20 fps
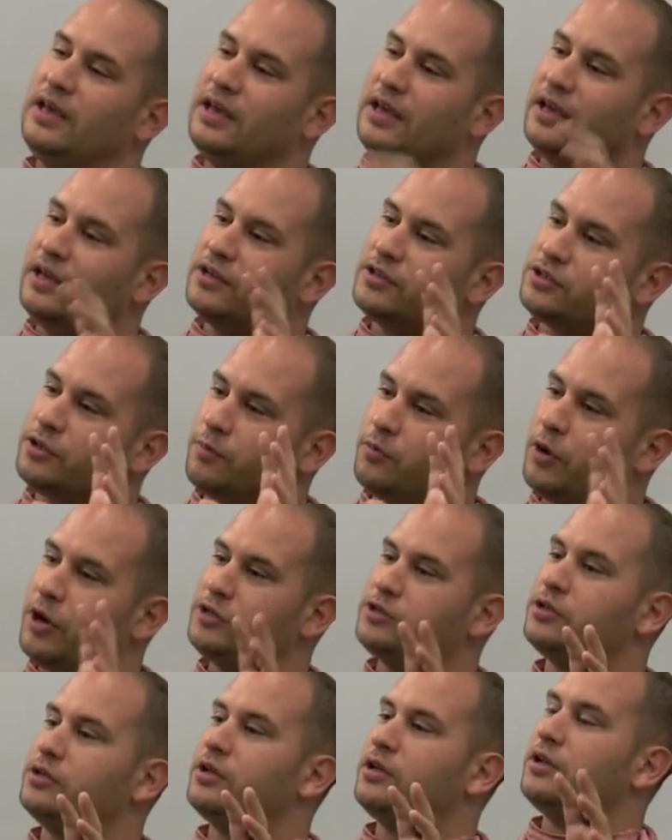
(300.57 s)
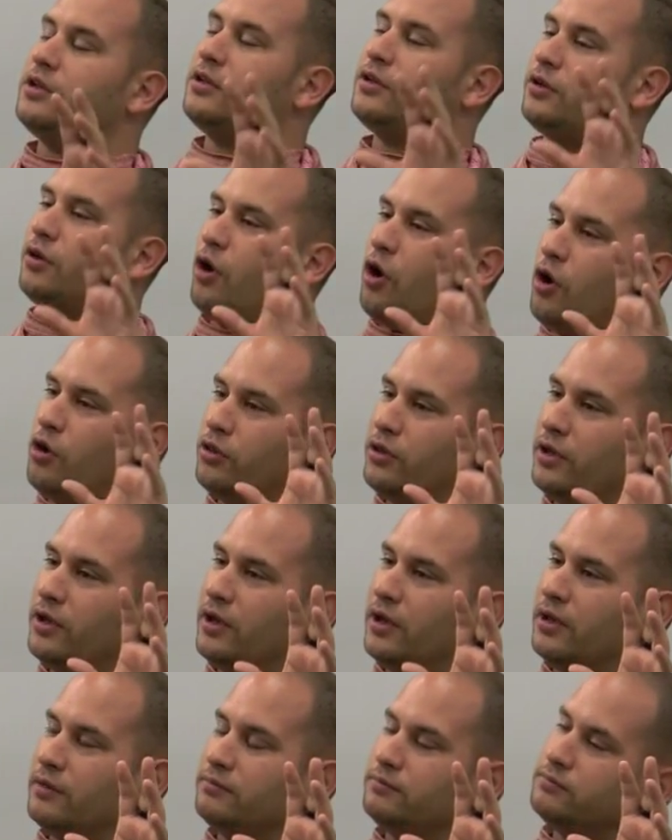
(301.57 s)
He is a president on
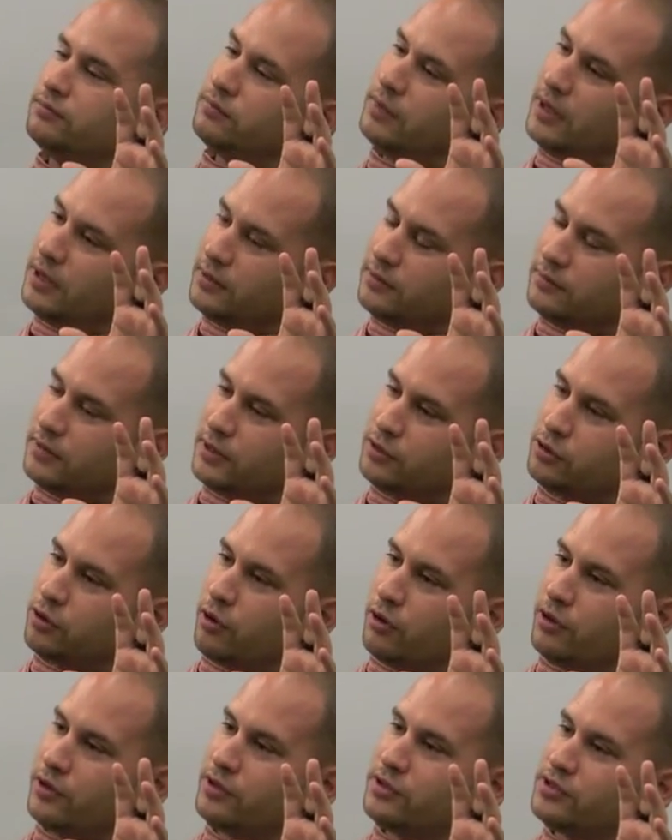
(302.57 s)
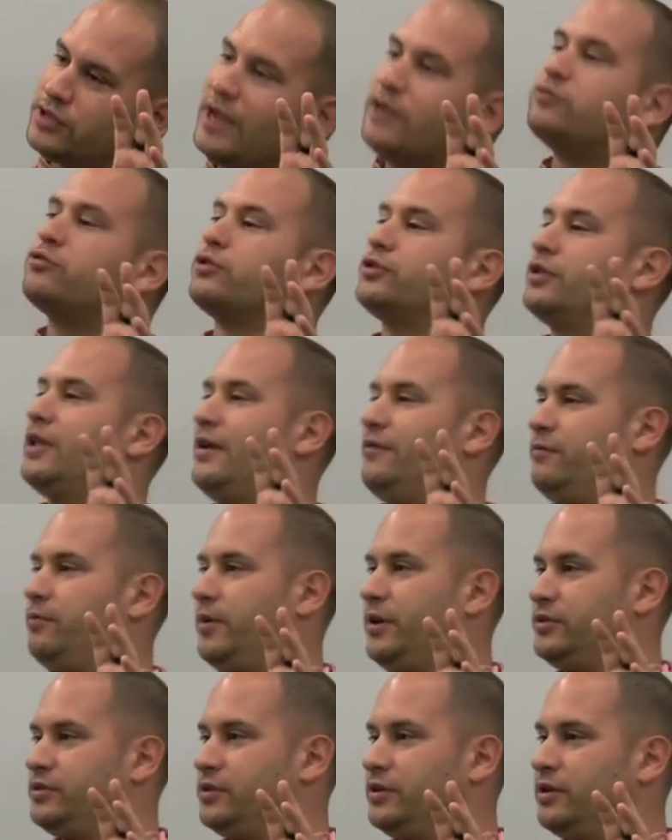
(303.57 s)
the, well, let's call it centrist left
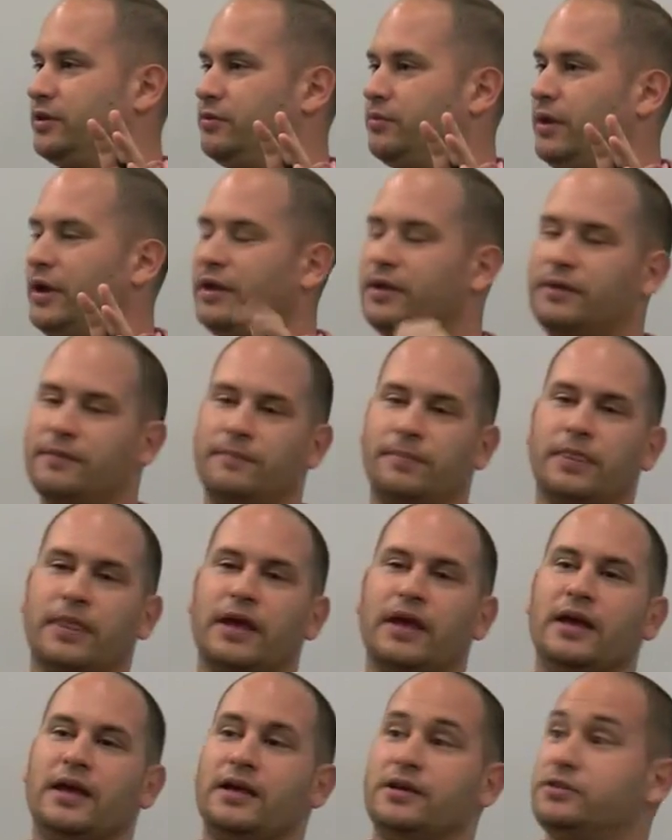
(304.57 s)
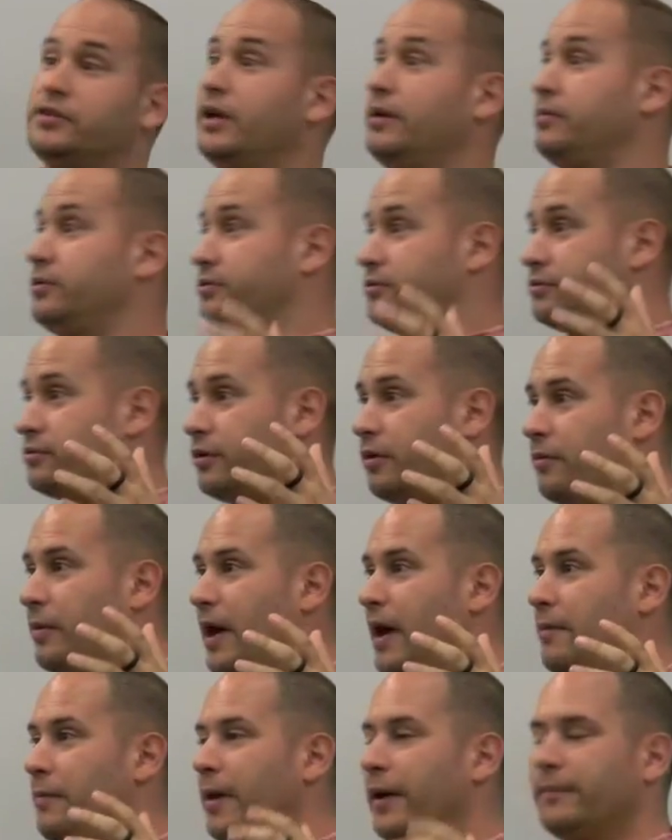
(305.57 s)
president, right? His name is
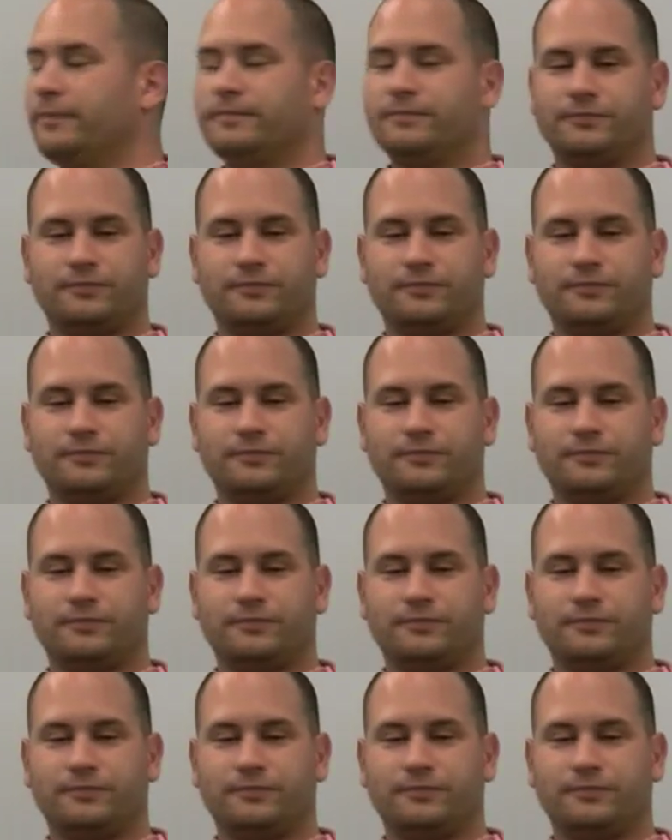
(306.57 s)
Obama.